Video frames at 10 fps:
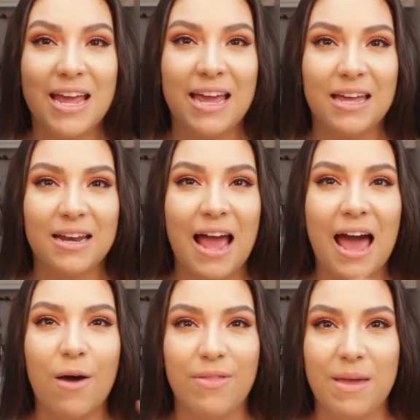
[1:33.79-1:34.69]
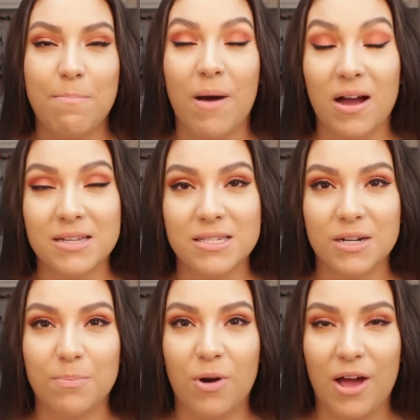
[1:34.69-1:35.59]
in how they box
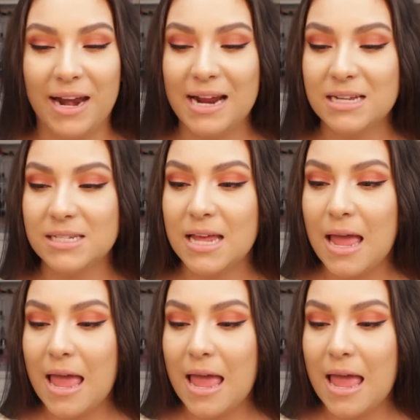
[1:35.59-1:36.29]
their products